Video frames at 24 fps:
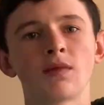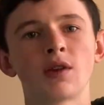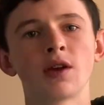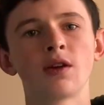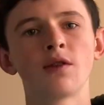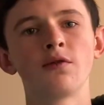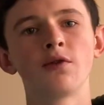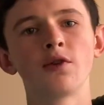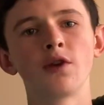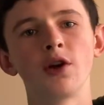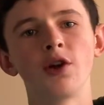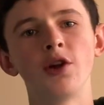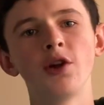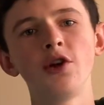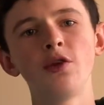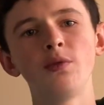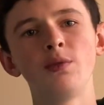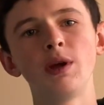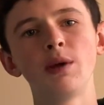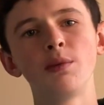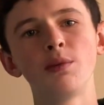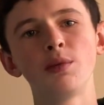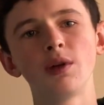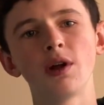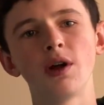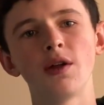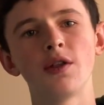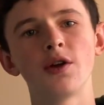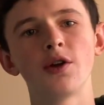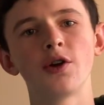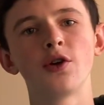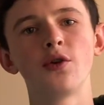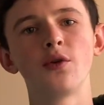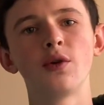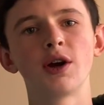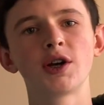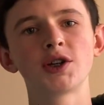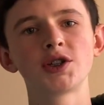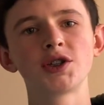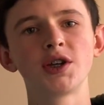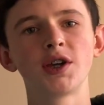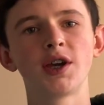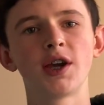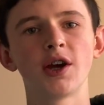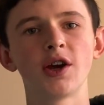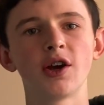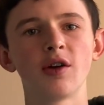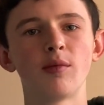For all you people out there who actually
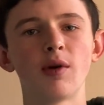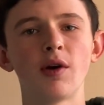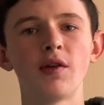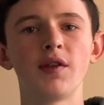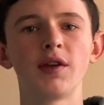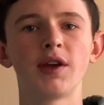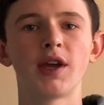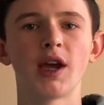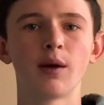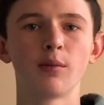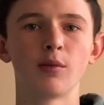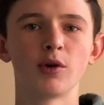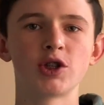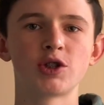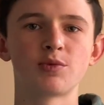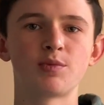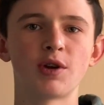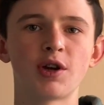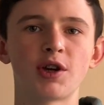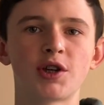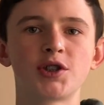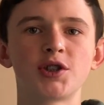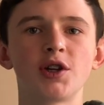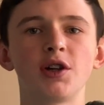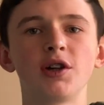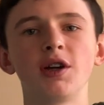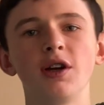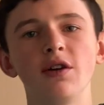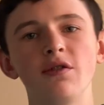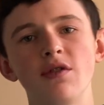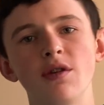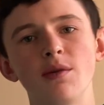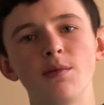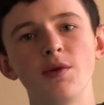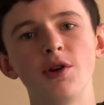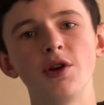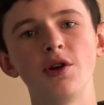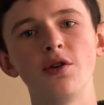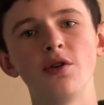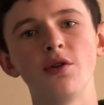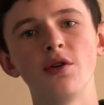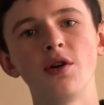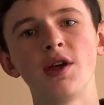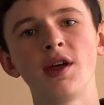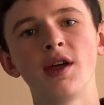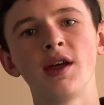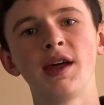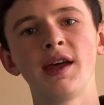care about the camera specs, I'll give them to you
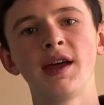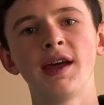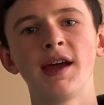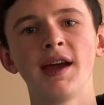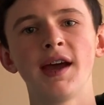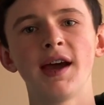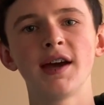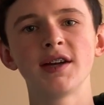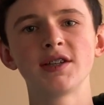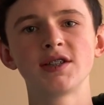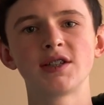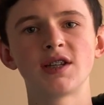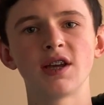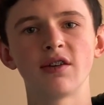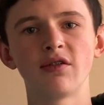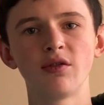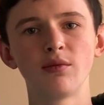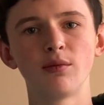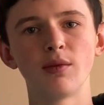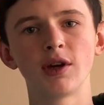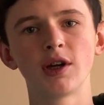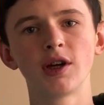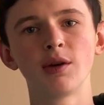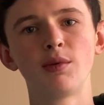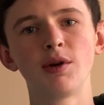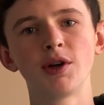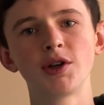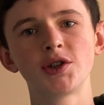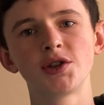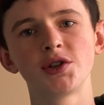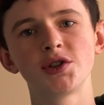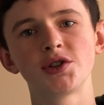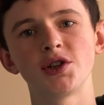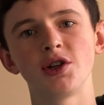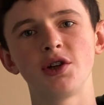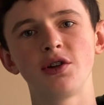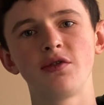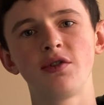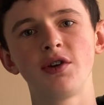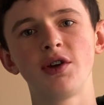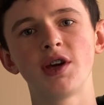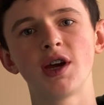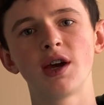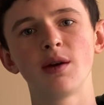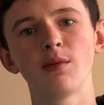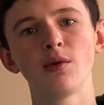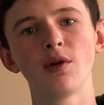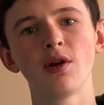has 7 megapixel selfie
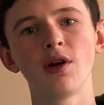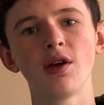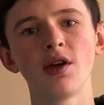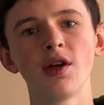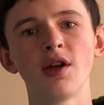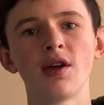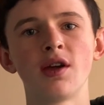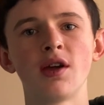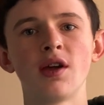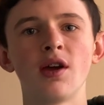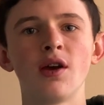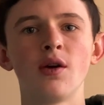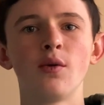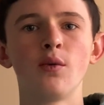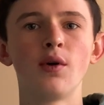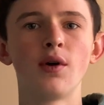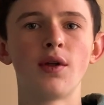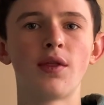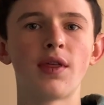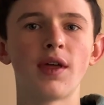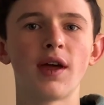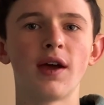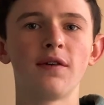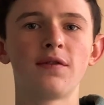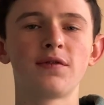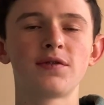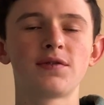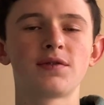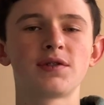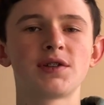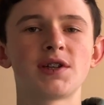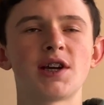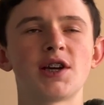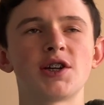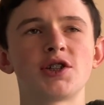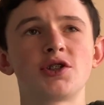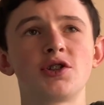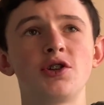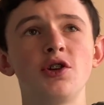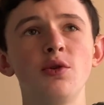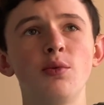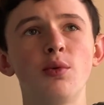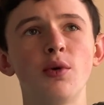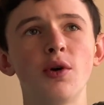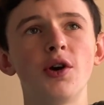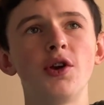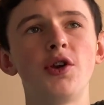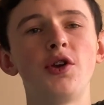camera with f slash
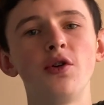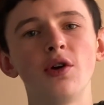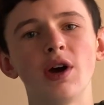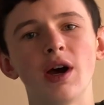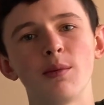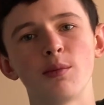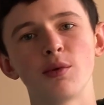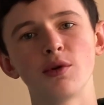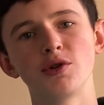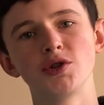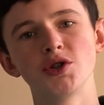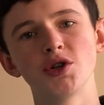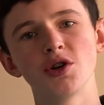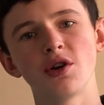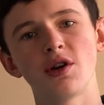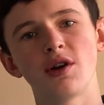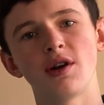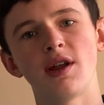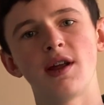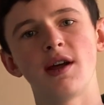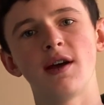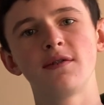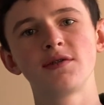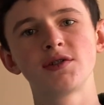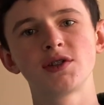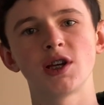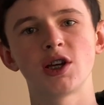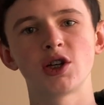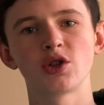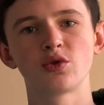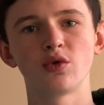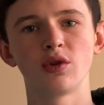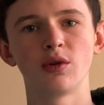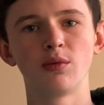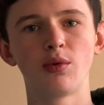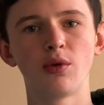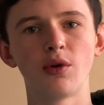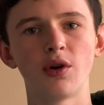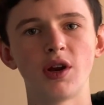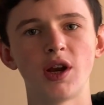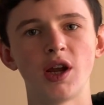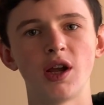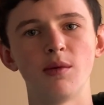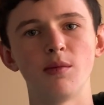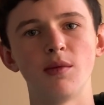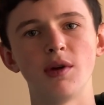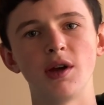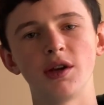2.2 aperture and f slash
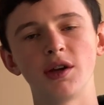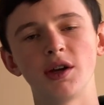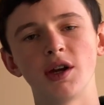1.8 main